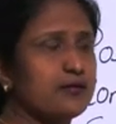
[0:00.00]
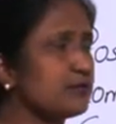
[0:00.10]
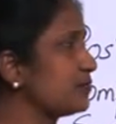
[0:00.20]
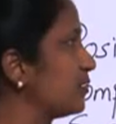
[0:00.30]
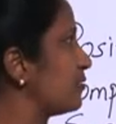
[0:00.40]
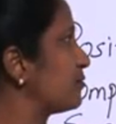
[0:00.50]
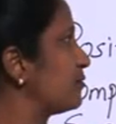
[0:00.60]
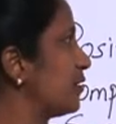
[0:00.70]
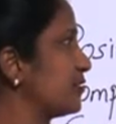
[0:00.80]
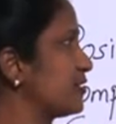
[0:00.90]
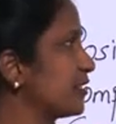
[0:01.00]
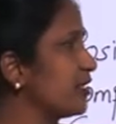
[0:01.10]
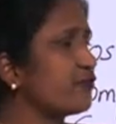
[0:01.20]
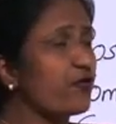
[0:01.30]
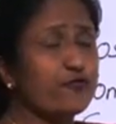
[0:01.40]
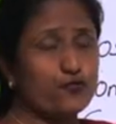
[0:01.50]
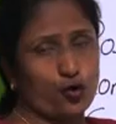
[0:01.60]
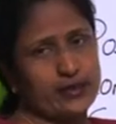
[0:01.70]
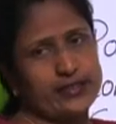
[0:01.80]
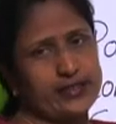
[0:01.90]
the adjective of
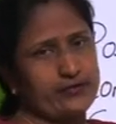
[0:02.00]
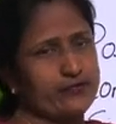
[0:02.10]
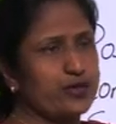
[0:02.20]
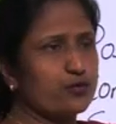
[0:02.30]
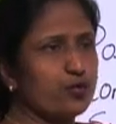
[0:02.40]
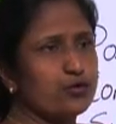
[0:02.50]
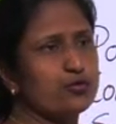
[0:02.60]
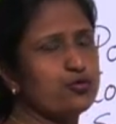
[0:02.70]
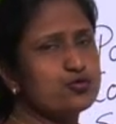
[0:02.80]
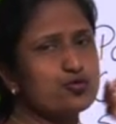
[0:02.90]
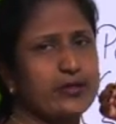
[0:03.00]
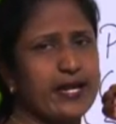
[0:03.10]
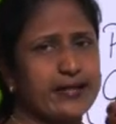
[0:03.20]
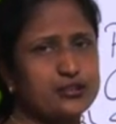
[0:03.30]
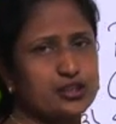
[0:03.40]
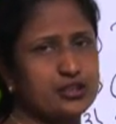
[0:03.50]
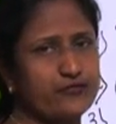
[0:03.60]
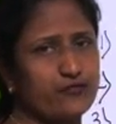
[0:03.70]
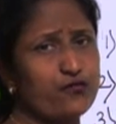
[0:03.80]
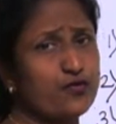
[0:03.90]
quality. We are going to use only adjective
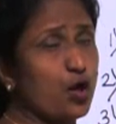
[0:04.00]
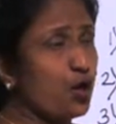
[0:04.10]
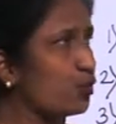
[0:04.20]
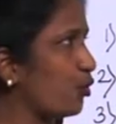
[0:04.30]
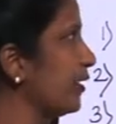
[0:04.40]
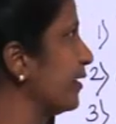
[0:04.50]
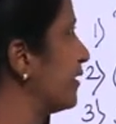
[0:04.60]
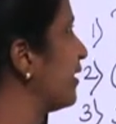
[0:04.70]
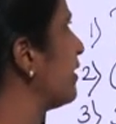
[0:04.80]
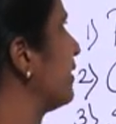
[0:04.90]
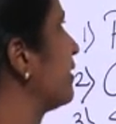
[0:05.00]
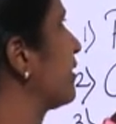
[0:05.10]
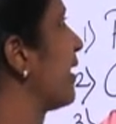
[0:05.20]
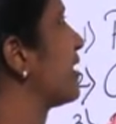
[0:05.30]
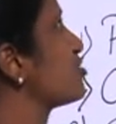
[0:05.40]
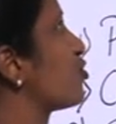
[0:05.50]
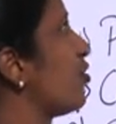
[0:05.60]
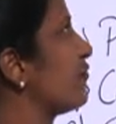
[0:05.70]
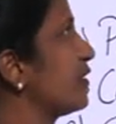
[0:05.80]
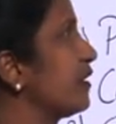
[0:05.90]
of quality in case
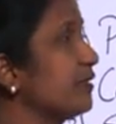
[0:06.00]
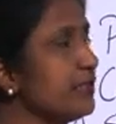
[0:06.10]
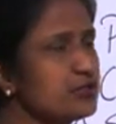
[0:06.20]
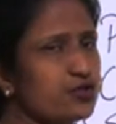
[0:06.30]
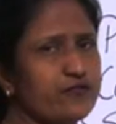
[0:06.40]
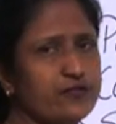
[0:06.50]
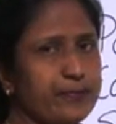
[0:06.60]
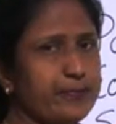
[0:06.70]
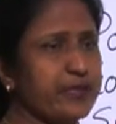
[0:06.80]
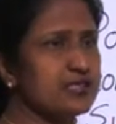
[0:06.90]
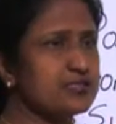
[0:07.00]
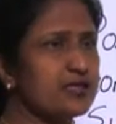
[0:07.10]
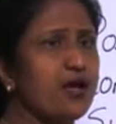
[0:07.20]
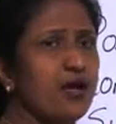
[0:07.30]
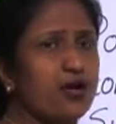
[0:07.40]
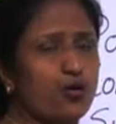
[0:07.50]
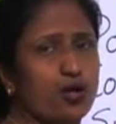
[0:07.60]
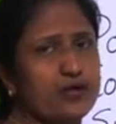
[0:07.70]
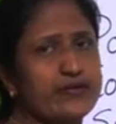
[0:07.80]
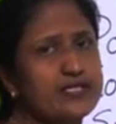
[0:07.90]
of degrees of comparison.
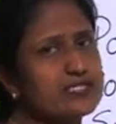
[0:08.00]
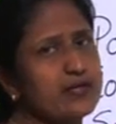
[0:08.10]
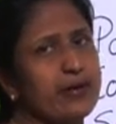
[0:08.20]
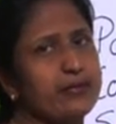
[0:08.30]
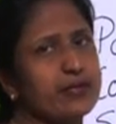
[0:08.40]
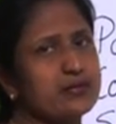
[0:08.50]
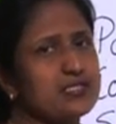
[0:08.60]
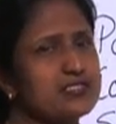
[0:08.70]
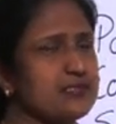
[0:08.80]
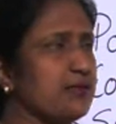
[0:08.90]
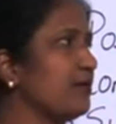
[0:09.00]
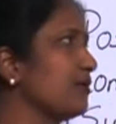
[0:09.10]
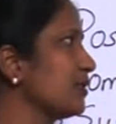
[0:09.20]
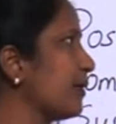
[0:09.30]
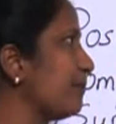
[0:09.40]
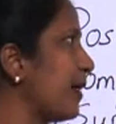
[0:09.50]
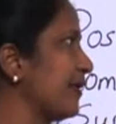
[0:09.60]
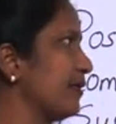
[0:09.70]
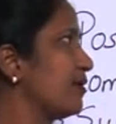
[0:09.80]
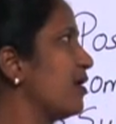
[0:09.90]
Always remember this thing in the
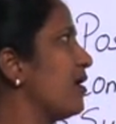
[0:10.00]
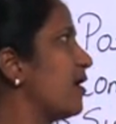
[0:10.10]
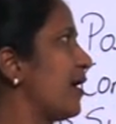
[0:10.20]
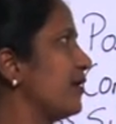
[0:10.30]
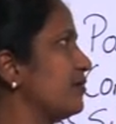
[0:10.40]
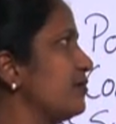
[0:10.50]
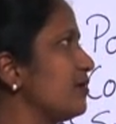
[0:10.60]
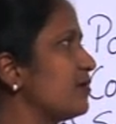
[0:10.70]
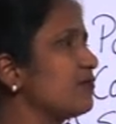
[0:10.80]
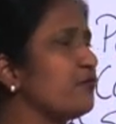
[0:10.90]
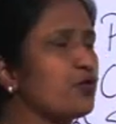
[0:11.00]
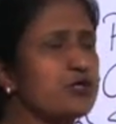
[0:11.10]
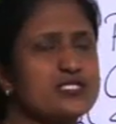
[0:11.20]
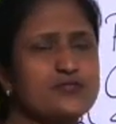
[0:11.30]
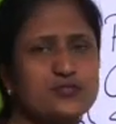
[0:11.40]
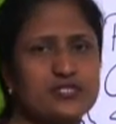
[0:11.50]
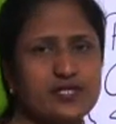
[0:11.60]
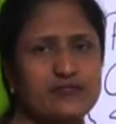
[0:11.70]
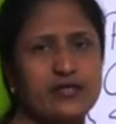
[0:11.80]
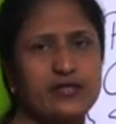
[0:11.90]
mind. And here what is
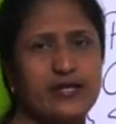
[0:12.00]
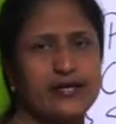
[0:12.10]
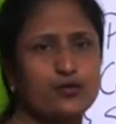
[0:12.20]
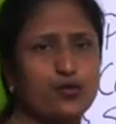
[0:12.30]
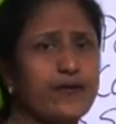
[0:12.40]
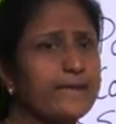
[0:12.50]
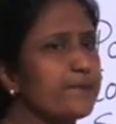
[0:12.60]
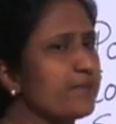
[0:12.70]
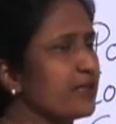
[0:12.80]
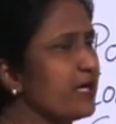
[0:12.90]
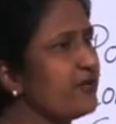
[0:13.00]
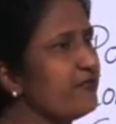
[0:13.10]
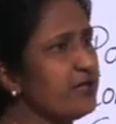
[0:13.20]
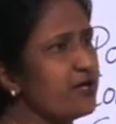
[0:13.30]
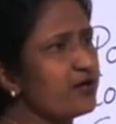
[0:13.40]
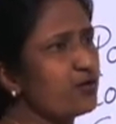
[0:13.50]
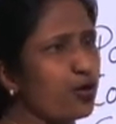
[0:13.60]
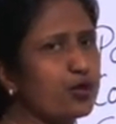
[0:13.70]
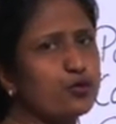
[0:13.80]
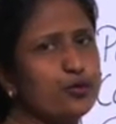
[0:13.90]
positive degree? I told that we are
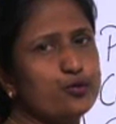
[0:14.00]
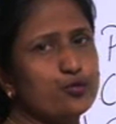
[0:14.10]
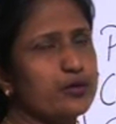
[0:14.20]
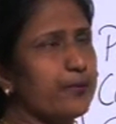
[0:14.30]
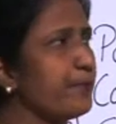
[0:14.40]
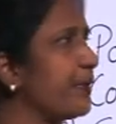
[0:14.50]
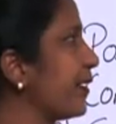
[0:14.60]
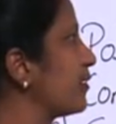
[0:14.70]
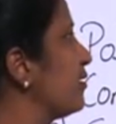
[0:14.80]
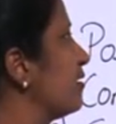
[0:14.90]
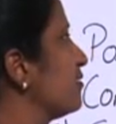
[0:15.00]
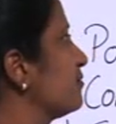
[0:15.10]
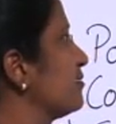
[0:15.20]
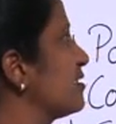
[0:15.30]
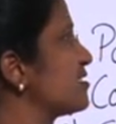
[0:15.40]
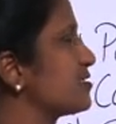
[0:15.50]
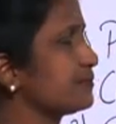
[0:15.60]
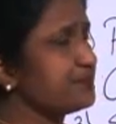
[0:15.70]
not going to compare this